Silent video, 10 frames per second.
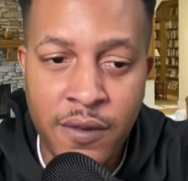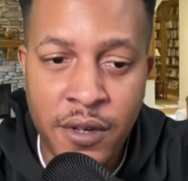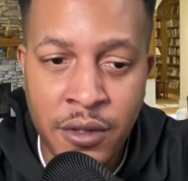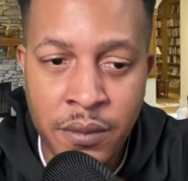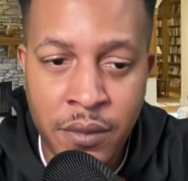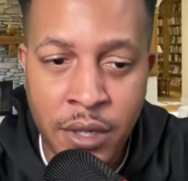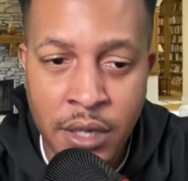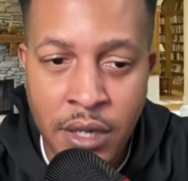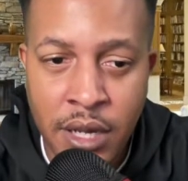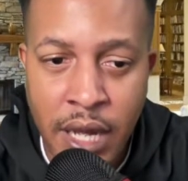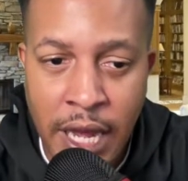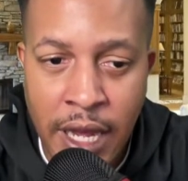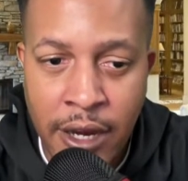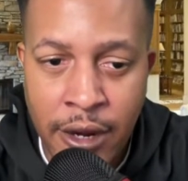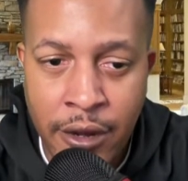them,
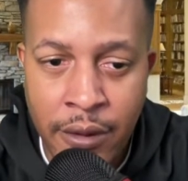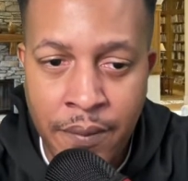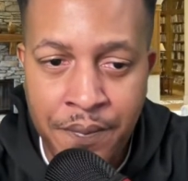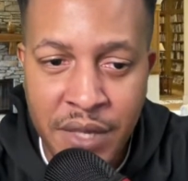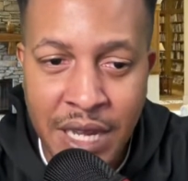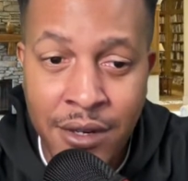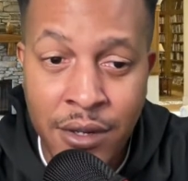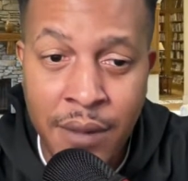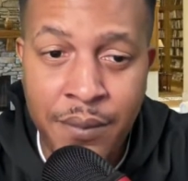and I know that